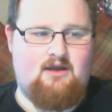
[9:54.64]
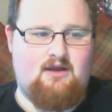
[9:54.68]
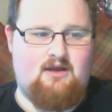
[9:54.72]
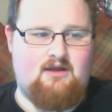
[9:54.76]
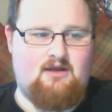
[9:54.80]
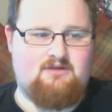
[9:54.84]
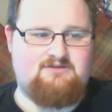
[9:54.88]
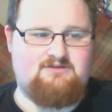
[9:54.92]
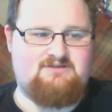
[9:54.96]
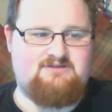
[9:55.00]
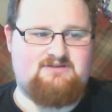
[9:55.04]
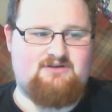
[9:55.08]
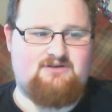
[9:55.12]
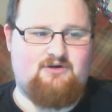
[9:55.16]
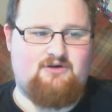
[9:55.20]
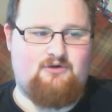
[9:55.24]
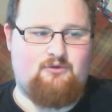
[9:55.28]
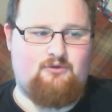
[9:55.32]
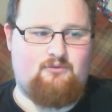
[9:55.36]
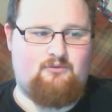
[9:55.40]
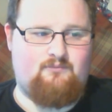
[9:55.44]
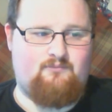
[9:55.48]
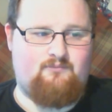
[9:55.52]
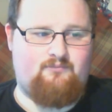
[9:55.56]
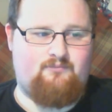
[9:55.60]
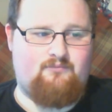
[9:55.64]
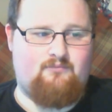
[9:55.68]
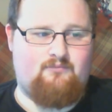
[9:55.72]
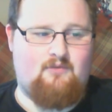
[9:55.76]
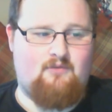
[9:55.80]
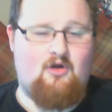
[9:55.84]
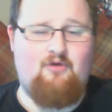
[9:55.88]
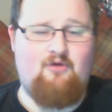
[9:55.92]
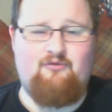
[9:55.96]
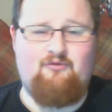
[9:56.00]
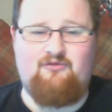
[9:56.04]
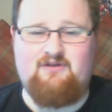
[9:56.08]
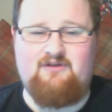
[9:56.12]
So
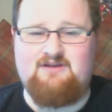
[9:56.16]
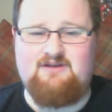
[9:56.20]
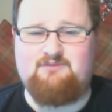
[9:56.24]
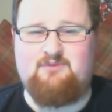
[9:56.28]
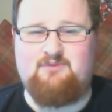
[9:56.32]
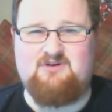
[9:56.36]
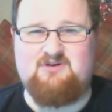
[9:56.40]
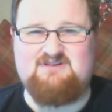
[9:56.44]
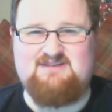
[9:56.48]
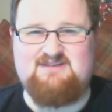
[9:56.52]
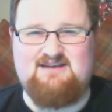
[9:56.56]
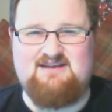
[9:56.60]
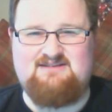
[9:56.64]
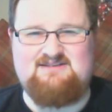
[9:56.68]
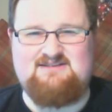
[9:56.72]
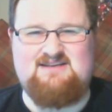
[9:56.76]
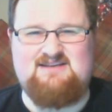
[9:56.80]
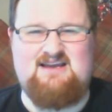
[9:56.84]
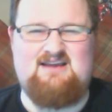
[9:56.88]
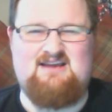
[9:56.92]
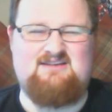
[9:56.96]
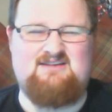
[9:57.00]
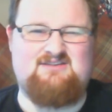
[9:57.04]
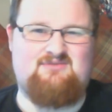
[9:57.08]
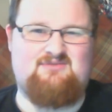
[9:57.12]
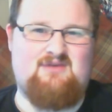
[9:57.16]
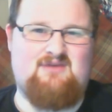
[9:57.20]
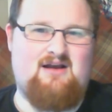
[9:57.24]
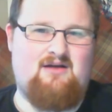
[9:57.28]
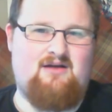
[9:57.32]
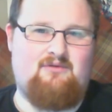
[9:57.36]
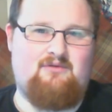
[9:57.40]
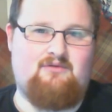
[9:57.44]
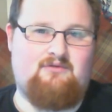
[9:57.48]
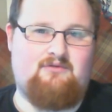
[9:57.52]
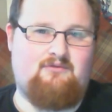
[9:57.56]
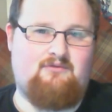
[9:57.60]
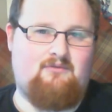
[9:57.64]
hopefully this box set stays
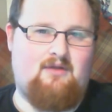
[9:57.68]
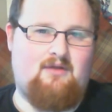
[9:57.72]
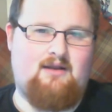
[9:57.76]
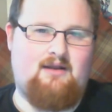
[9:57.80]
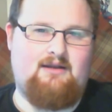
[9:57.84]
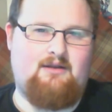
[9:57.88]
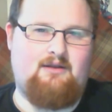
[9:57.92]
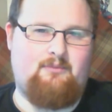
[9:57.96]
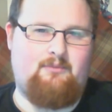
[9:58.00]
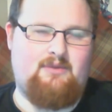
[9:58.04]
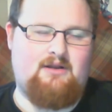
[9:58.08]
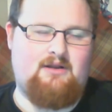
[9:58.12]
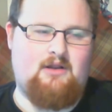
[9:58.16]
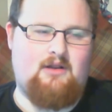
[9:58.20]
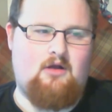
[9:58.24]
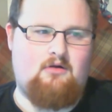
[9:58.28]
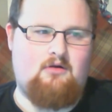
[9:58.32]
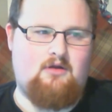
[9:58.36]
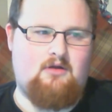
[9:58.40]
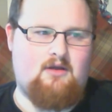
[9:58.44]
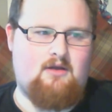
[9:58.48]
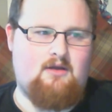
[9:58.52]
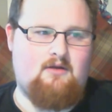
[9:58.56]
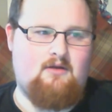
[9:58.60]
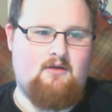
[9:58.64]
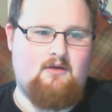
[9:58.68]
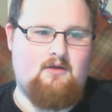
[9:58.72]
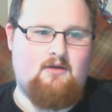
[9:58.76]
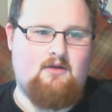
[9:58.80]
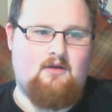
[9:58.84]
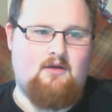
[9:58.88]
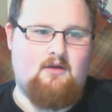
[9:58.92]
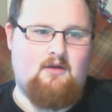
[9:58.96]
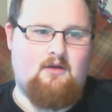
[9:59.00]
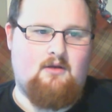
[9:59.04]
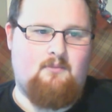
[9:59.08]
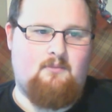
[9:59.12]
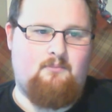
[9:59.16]
around a little bit longer,
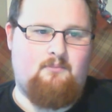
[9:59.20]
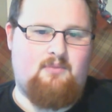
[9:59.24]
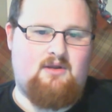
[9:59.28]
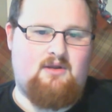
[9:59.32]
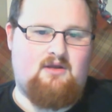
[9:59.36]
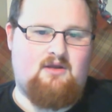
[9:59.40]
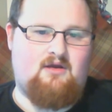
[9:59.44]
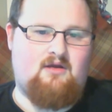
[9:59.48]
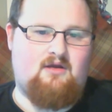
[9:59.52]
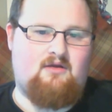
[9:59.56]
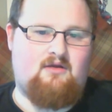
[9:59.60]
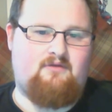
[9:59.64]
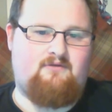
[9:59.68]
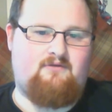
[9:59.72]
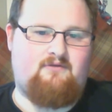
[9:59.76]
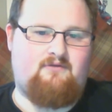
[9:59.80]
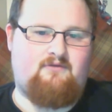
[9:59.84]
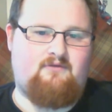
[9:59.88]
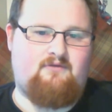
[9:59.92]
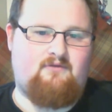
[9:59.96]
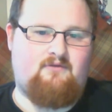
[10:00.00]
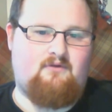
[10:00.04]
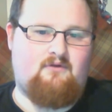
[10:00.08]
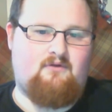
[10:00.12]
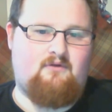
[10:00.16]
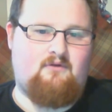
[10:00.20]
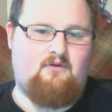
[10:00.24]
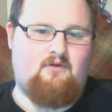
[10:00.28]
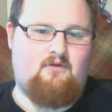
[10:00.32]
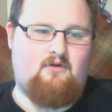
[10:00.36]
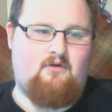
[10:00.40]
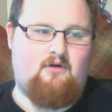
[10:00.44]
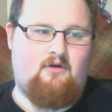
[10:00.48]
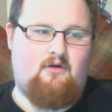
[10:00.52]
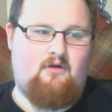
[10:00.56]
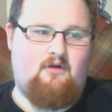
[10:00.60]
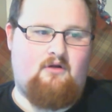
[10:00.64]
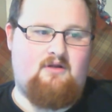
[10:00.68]
because
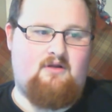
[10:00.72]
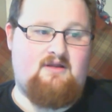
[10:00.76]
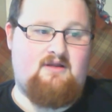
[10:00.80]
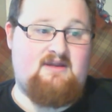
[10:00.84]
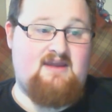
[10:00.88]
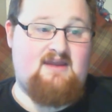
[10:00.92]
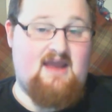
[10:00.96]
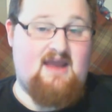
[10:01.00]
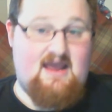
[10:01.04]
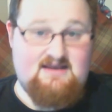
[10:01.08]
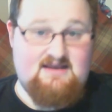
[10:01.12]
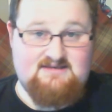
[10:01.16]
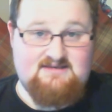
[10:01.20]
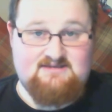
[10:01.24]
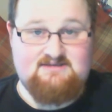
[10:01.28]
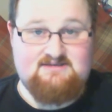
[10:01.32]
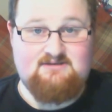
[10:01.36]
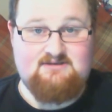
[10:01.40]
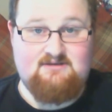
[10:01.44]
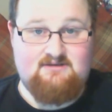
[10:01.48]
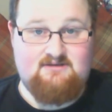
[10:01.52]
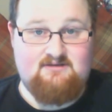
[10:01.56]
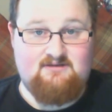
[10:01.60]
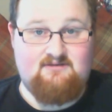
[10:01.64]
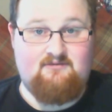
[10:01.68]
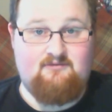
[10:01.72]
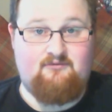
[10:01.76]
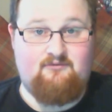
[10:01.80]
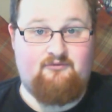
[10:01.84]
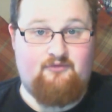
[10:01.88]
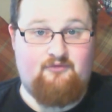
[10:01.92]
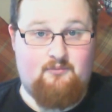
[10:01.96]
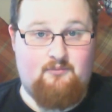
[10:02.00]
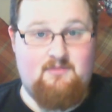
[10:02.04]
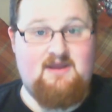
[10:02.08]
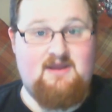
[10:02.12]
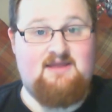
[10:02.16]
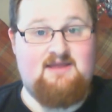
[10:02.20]
yes, for
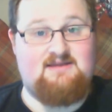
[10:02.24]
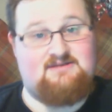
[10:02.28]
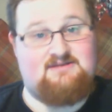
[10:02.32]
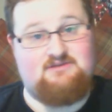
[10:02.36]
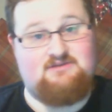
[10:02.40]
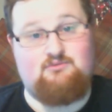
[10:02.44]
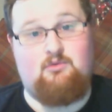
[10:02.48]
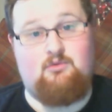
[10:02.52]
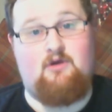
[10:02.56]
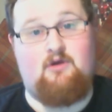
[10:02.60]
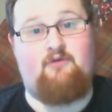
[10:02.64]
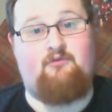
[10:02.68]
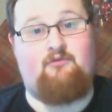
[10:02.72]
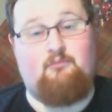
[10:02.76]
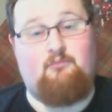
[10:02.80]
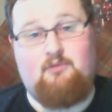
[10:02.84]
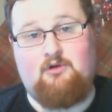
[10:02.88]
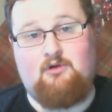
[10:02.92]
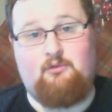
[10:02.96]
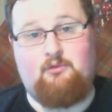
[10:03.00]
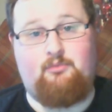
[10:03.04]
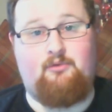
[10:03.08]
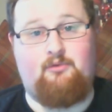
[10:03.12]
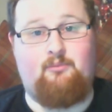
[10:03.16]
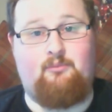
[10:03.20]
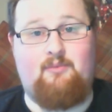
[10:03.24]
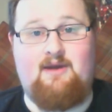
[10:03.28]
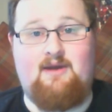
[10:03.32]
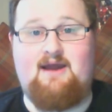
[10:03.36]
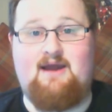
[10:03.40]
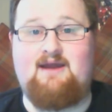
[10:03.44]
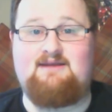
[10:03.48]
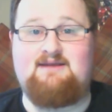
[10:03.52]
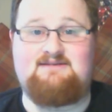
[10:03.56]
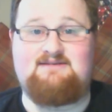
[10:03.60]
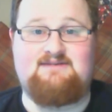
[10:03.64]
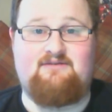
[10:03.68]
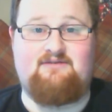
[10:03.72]
me this is worth a multiple
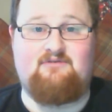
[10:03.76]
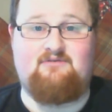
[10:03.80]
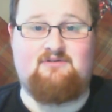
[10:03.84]
buy several